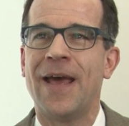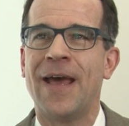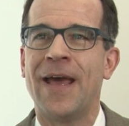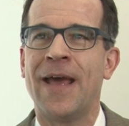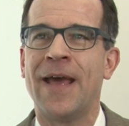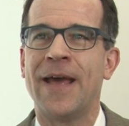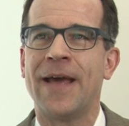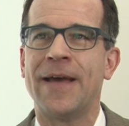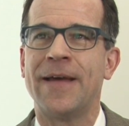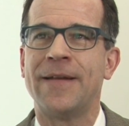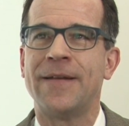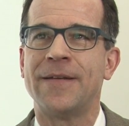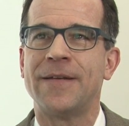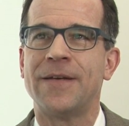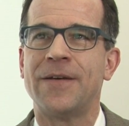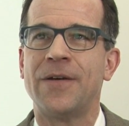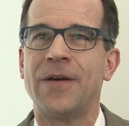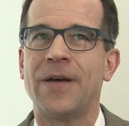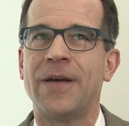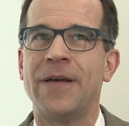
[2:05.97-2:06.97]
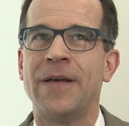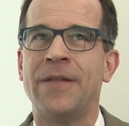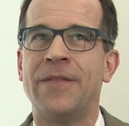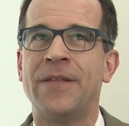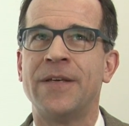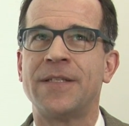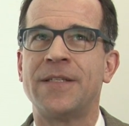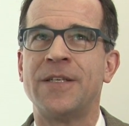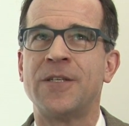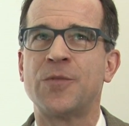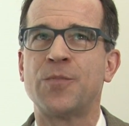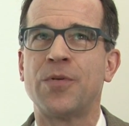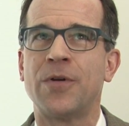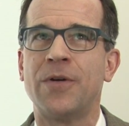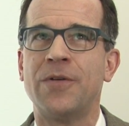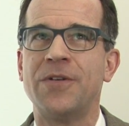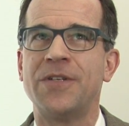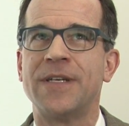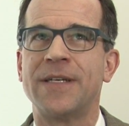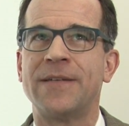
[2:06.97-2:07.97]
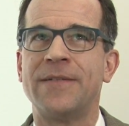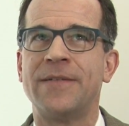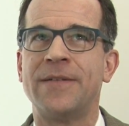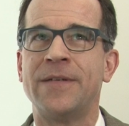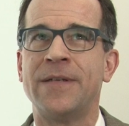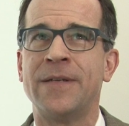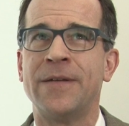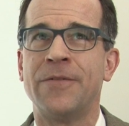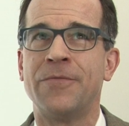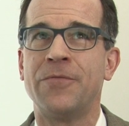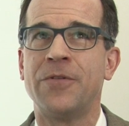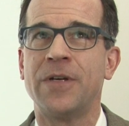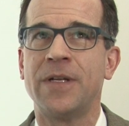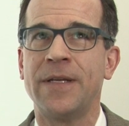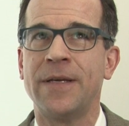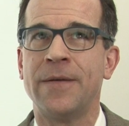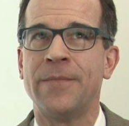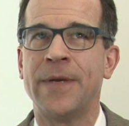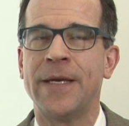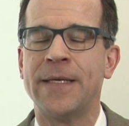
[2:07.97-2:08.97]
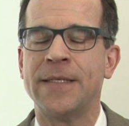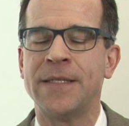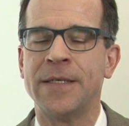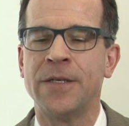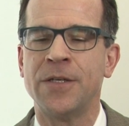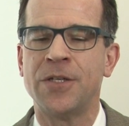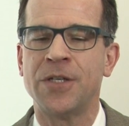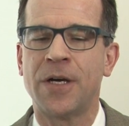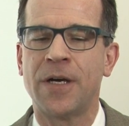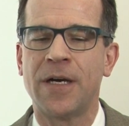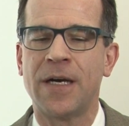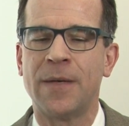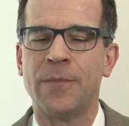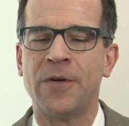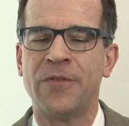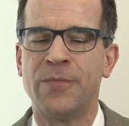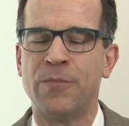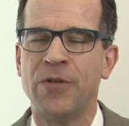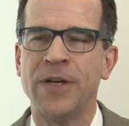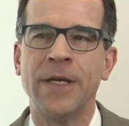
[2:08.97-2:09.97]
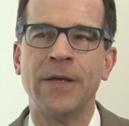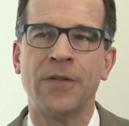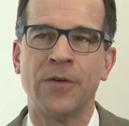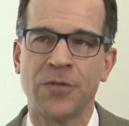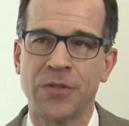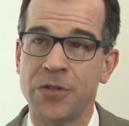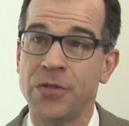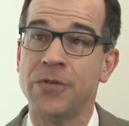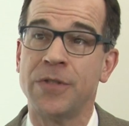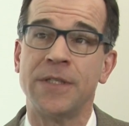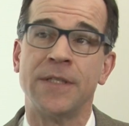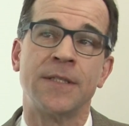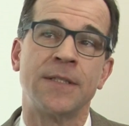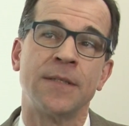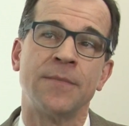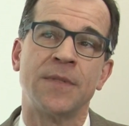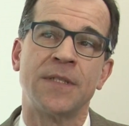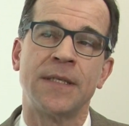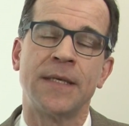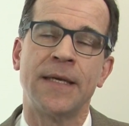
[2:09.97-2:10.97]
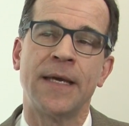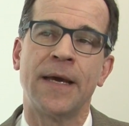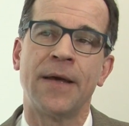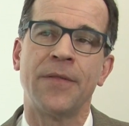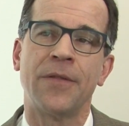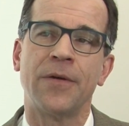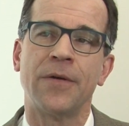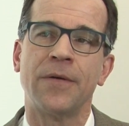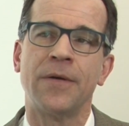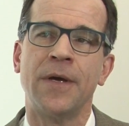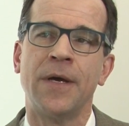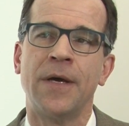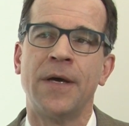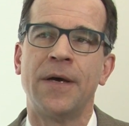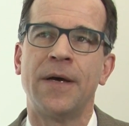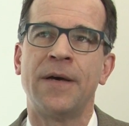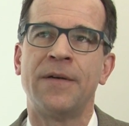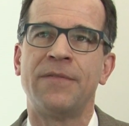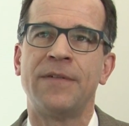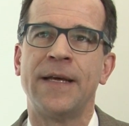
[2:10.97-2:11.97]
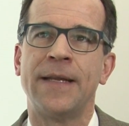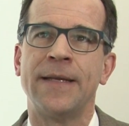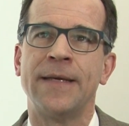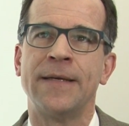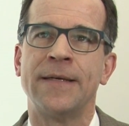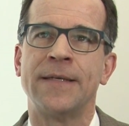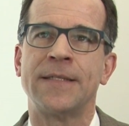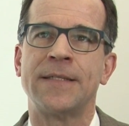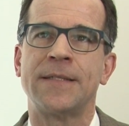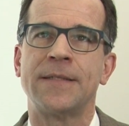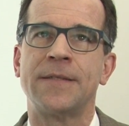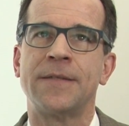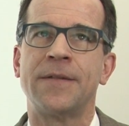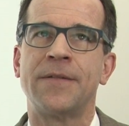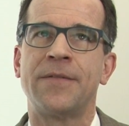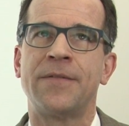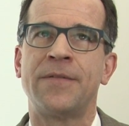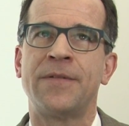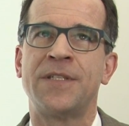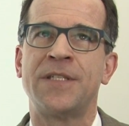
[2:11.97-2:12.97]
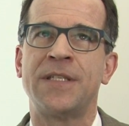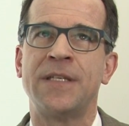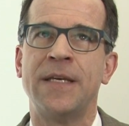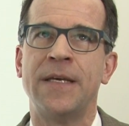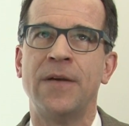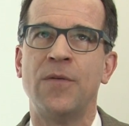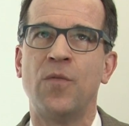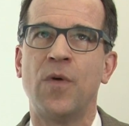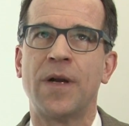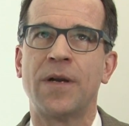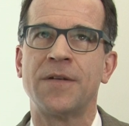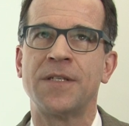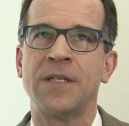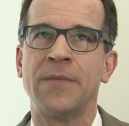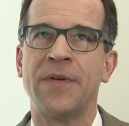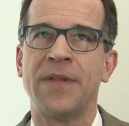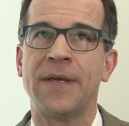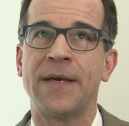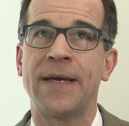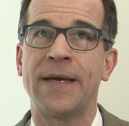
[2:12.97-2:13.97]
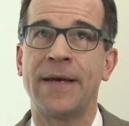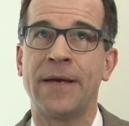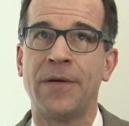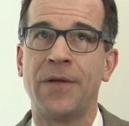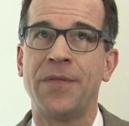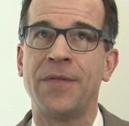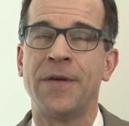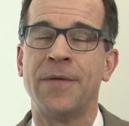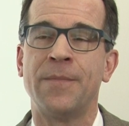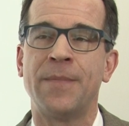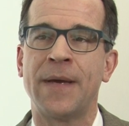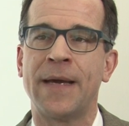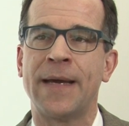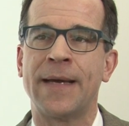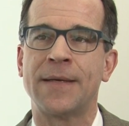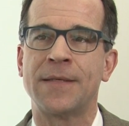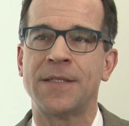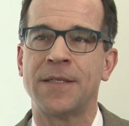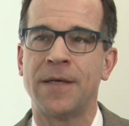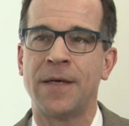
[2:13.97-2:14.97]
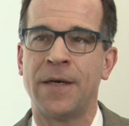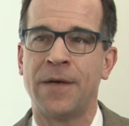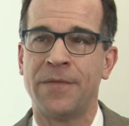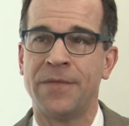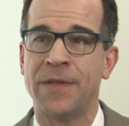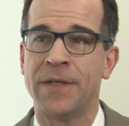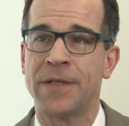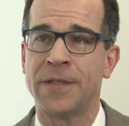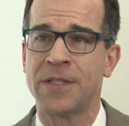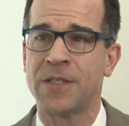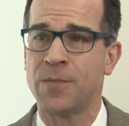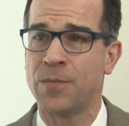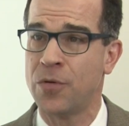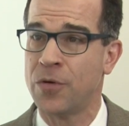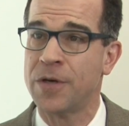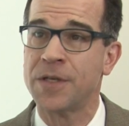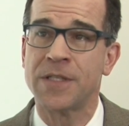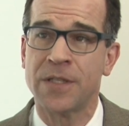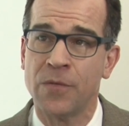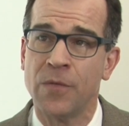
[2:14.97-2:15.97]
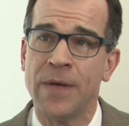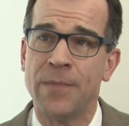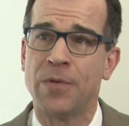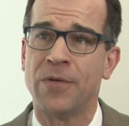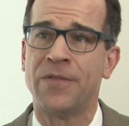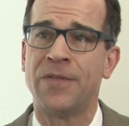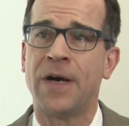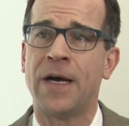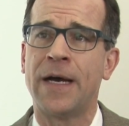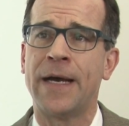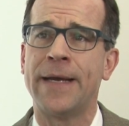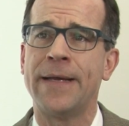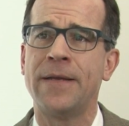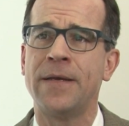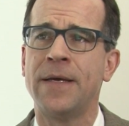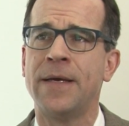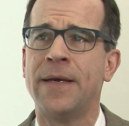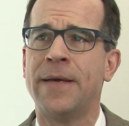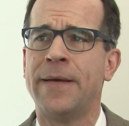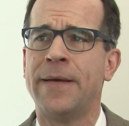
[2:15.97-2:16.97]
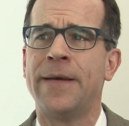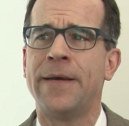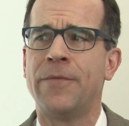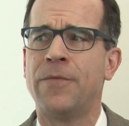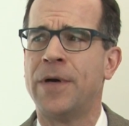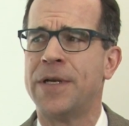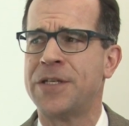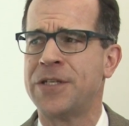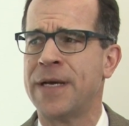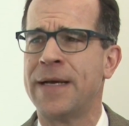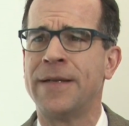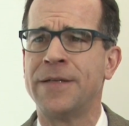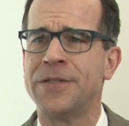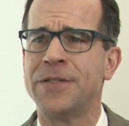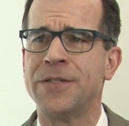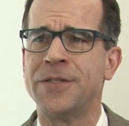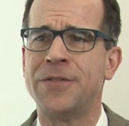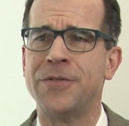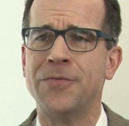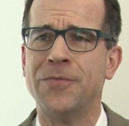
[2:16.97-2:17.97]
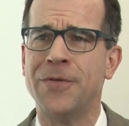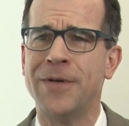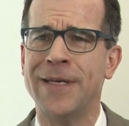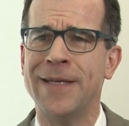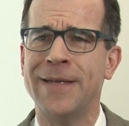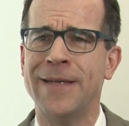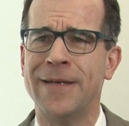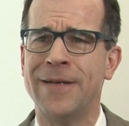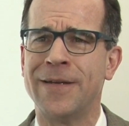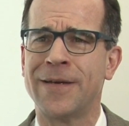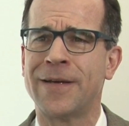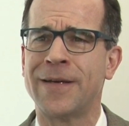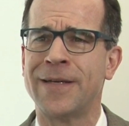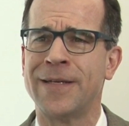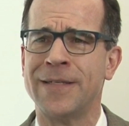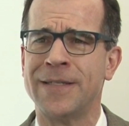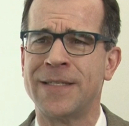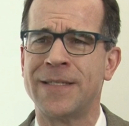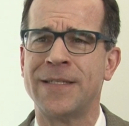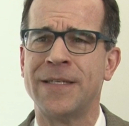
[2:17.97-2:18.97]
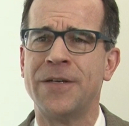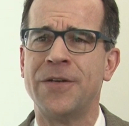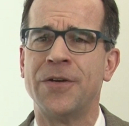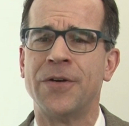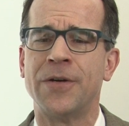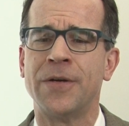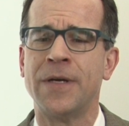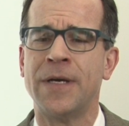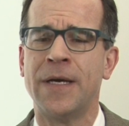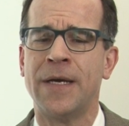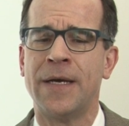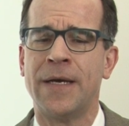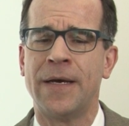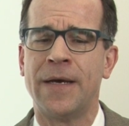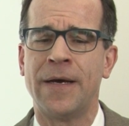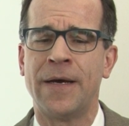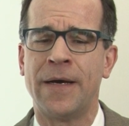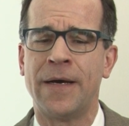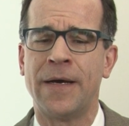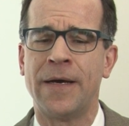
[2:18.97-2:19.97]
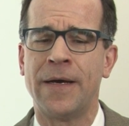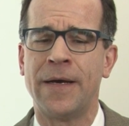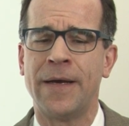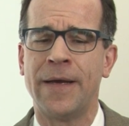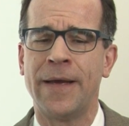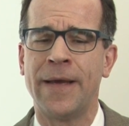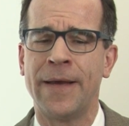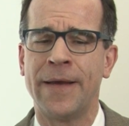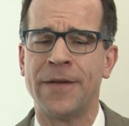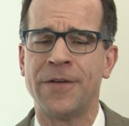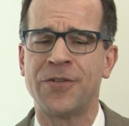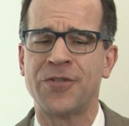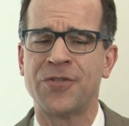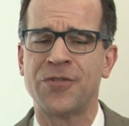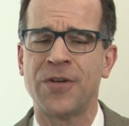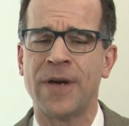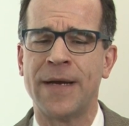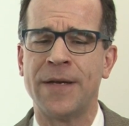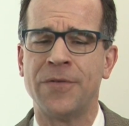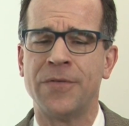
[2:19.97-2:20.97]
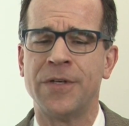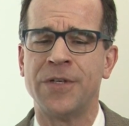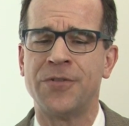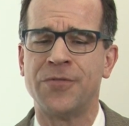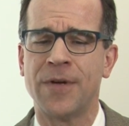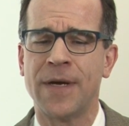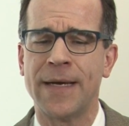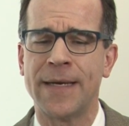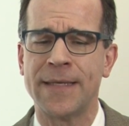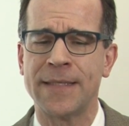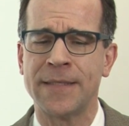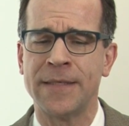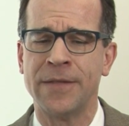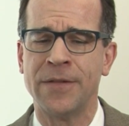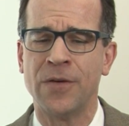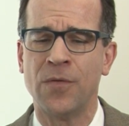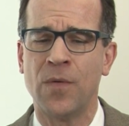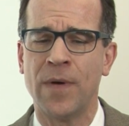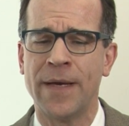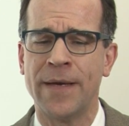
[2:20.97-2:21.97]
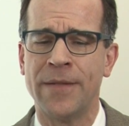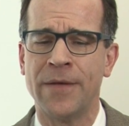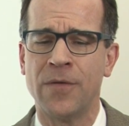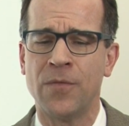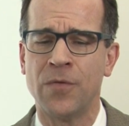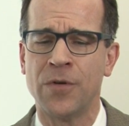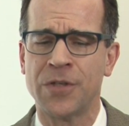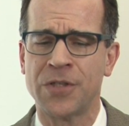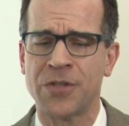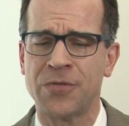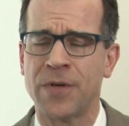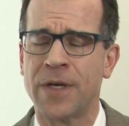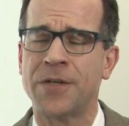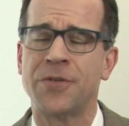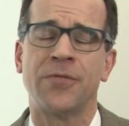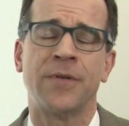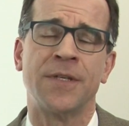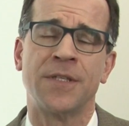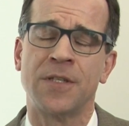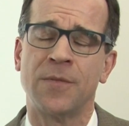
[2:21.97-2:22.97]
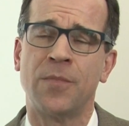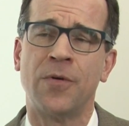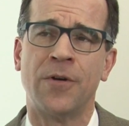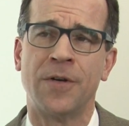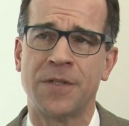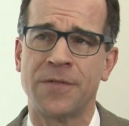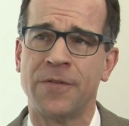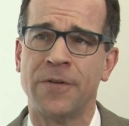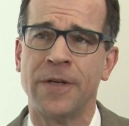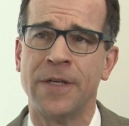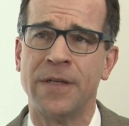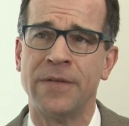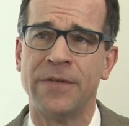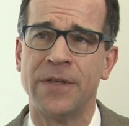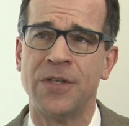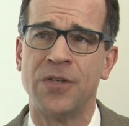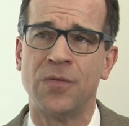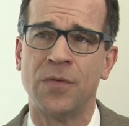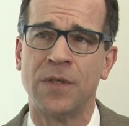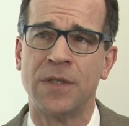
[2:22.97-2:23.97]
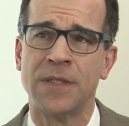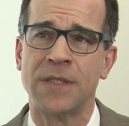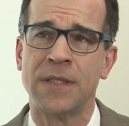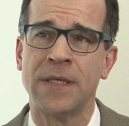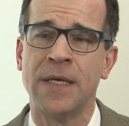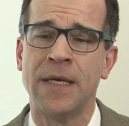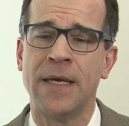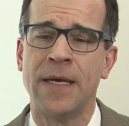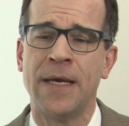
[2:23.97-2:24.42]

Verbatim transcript: And it, this this project did a really amazing job of bringing those two systems together, of letting us see what are some of the health impacts of the supports that we provide, what challenges do we need to consider uh, and try to address in the way that we're structuring supports for individuals?